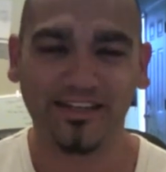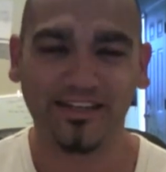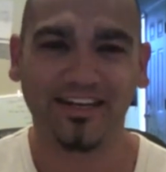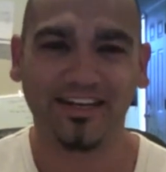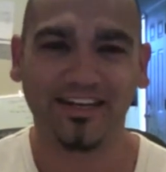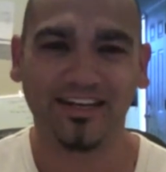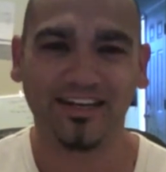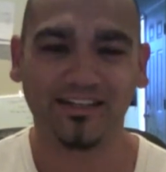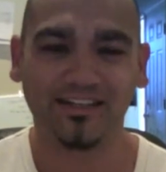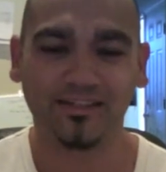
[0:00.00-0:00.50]

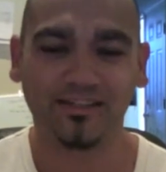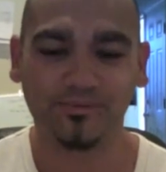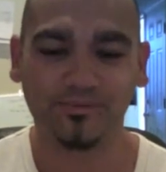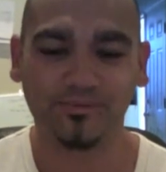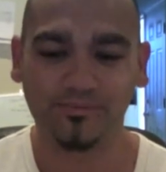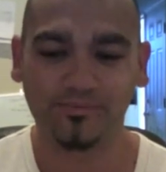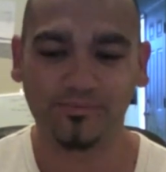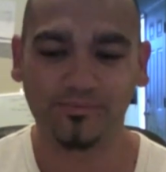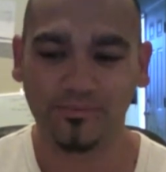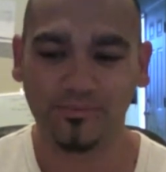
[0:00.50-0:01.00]

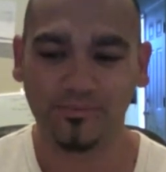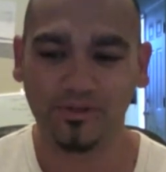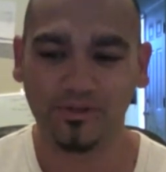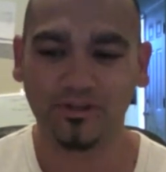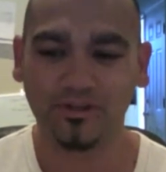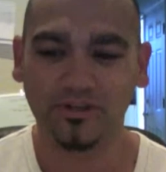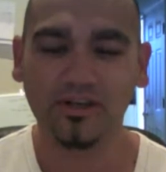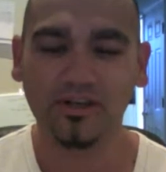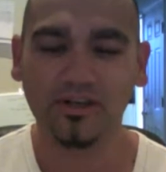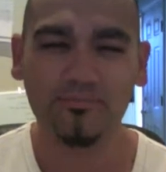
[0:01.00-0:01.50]
You're
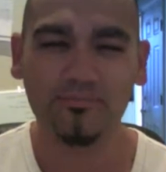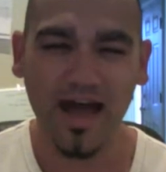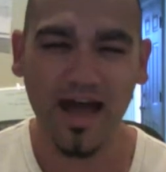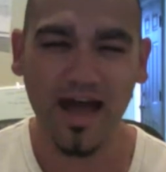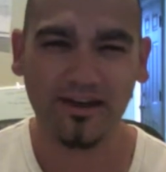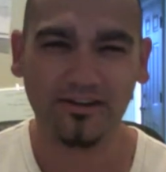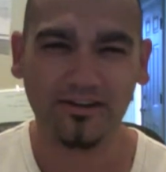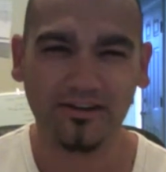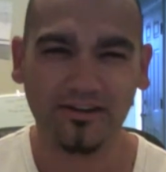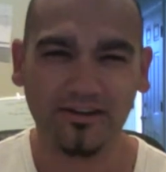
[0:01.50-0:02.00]
going to
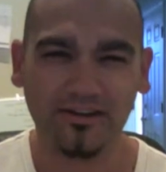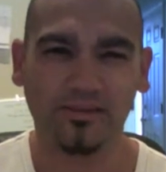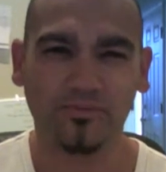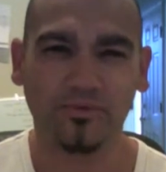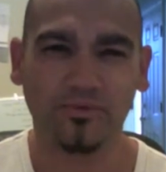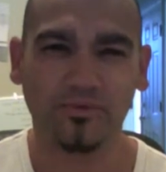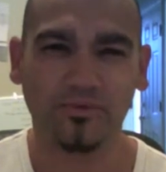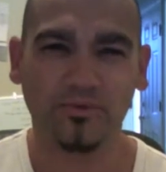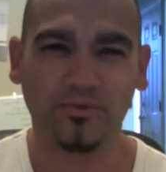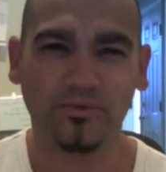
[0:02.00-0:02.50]
matter to
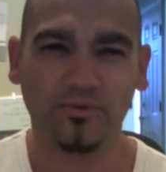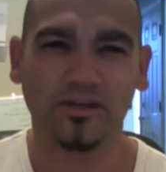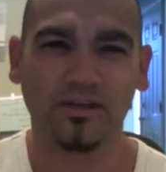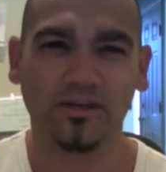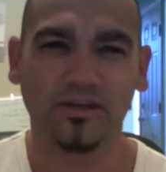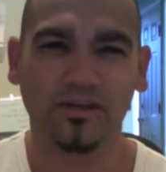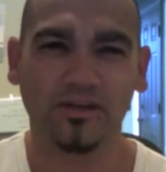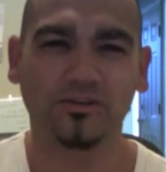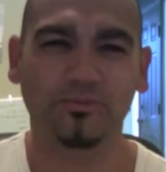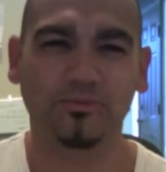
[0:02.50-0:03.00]
someone,
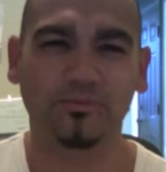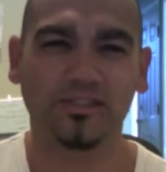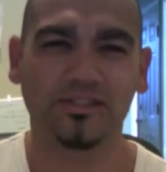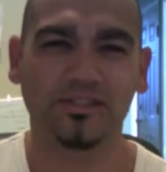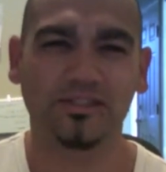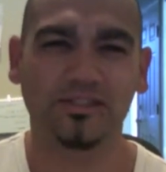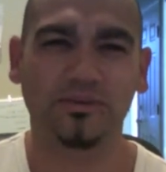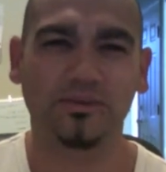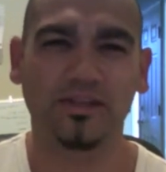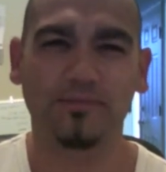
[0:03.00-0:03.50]
and you'll be
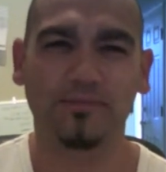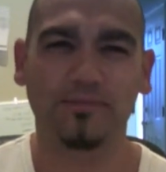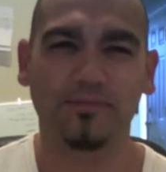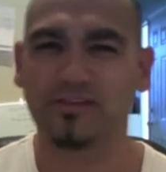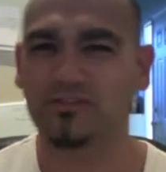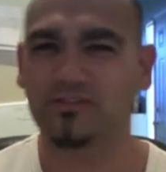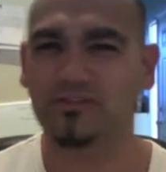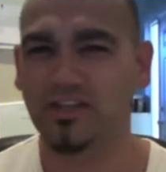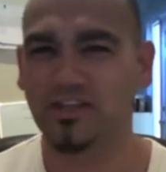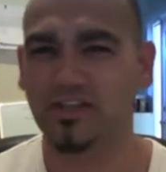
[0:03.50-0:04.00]
someone that may
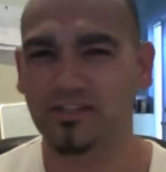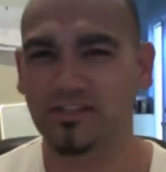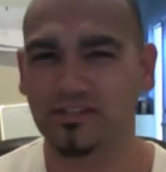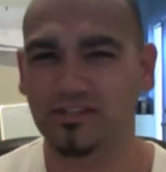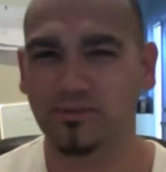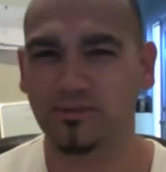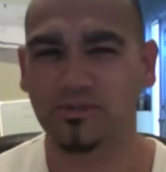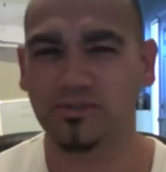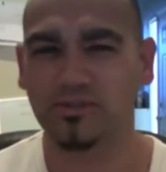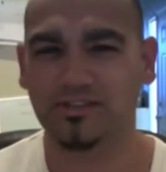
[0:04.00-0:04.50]
have changed
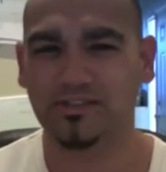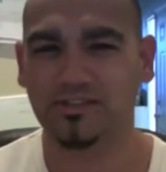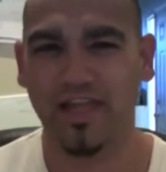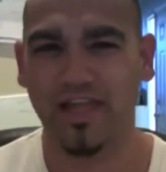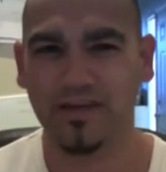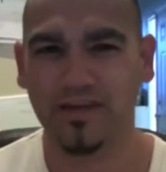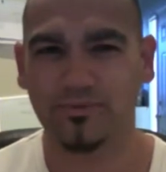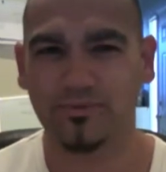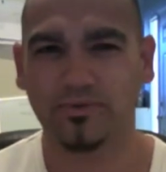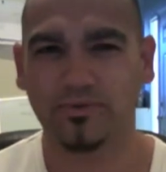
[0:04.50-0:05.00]
someone's
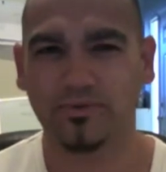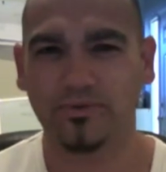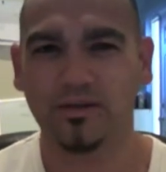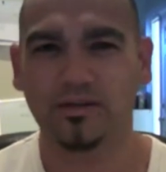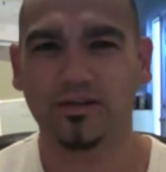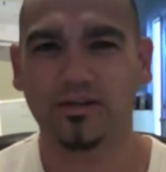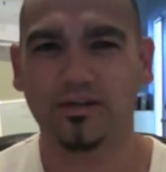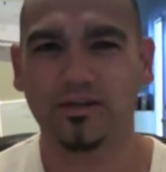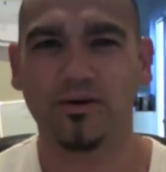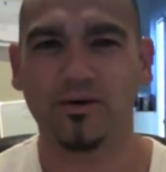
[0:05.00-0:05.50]
life.
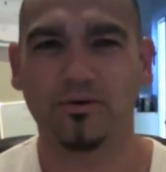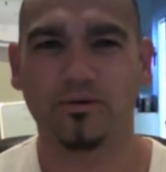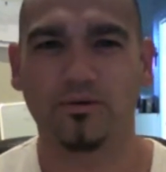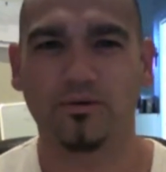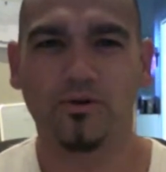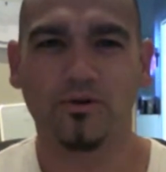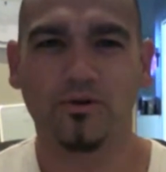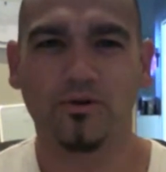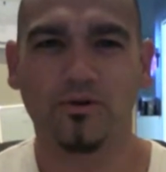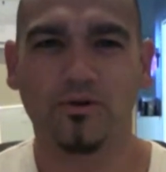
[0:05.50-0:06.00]
Now,
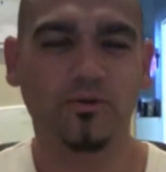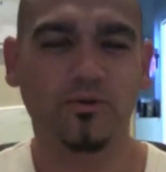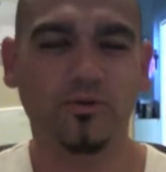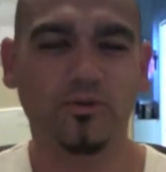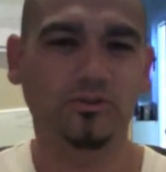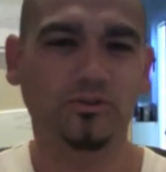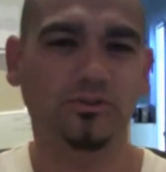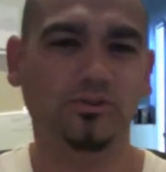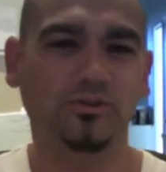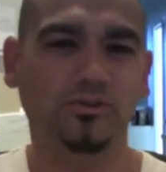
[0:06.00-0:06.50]
whether
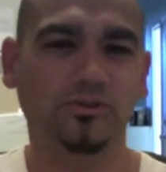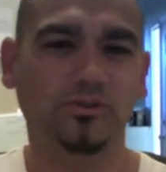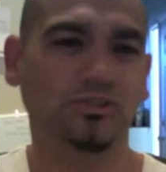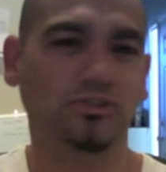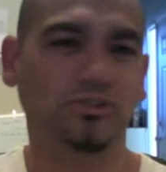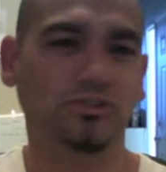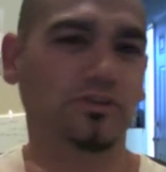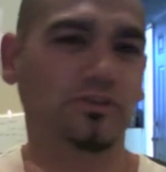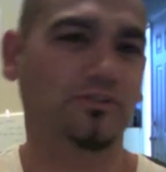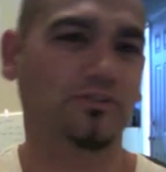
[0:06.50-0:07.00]
you choose to
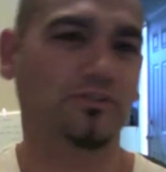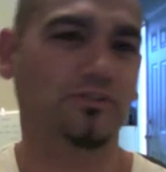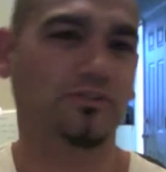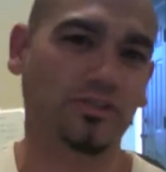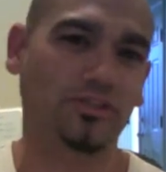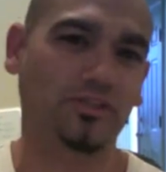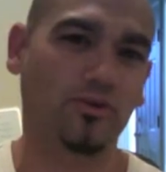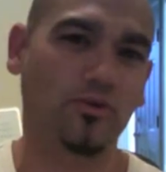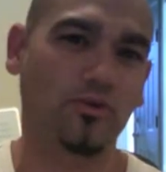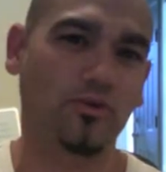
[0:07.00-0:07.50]
join Diversity
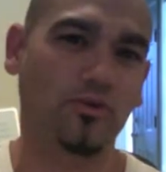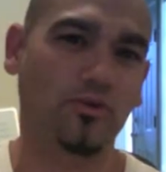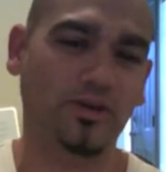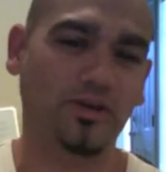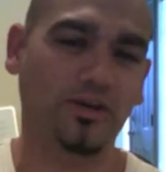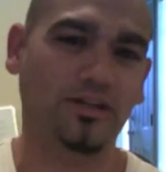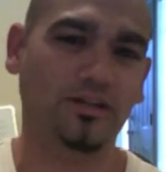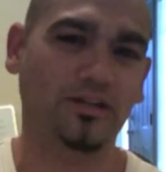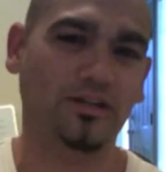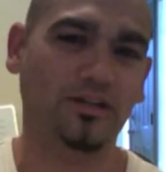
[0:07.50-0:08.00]

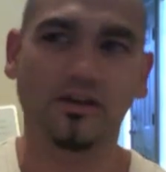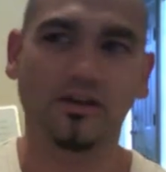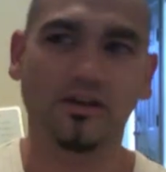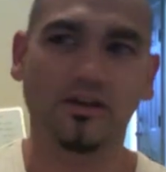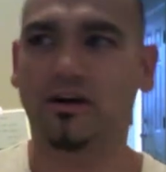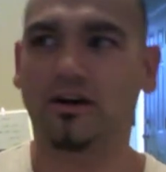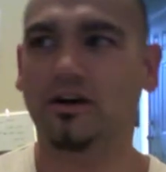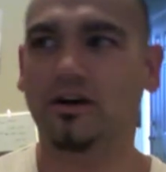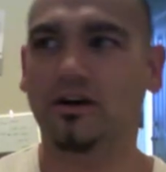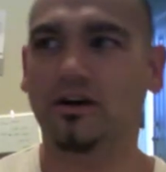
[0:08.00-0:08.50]
Incorporated
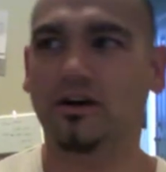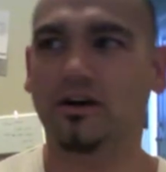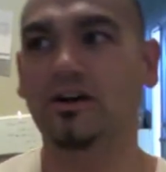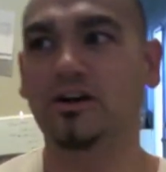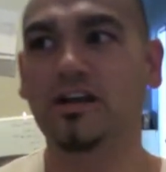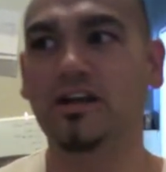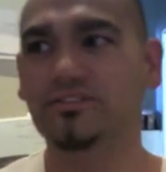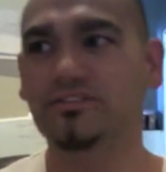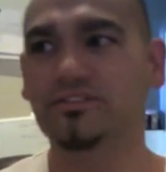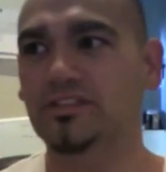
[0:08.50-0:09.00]
or
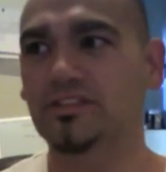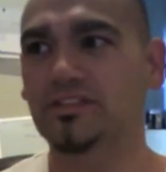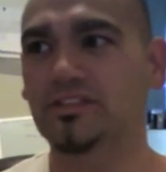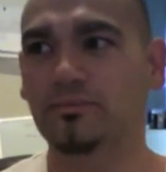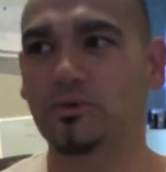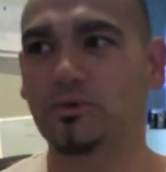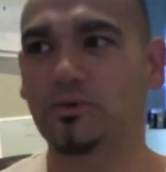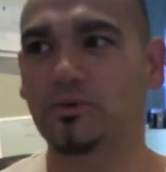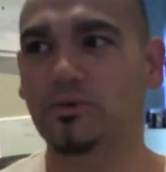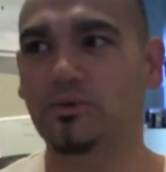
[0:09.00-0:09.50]
never take
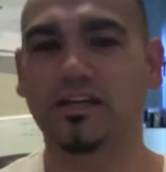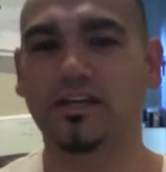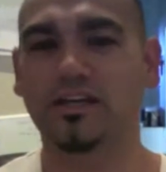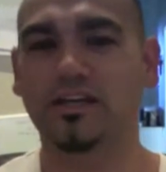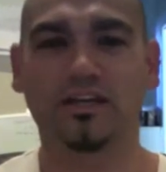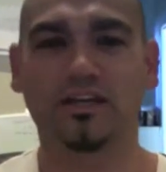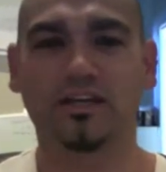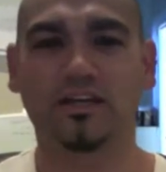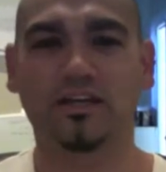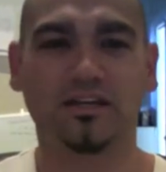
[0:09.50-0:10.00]

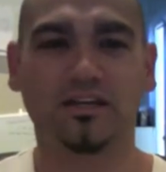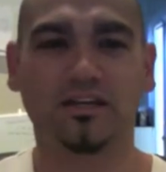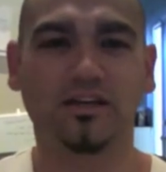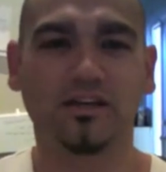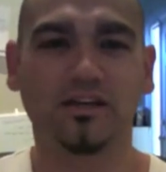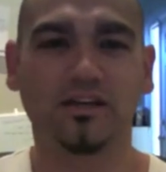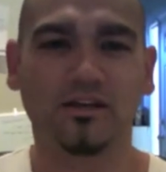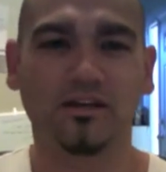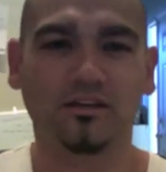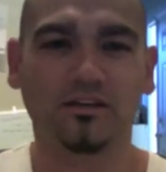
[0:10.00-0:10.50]
Mosaic again,
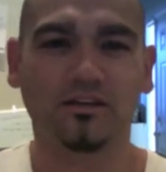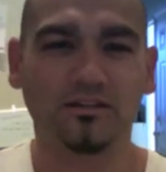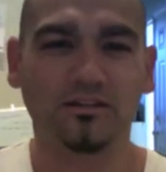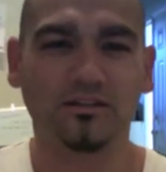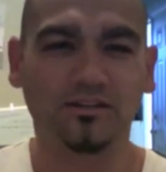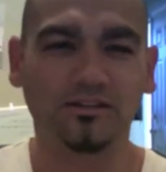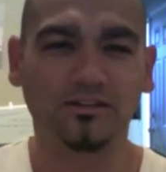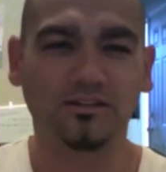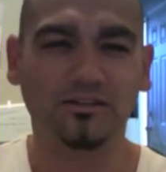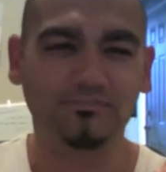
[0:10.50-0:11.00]

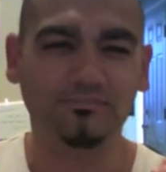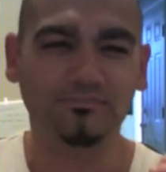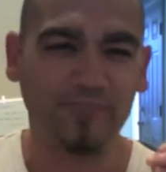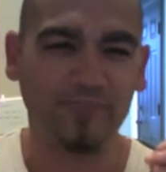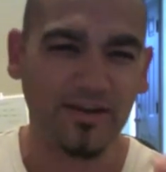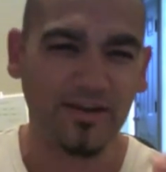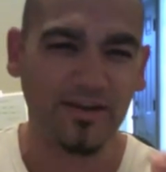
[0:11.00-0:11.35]
my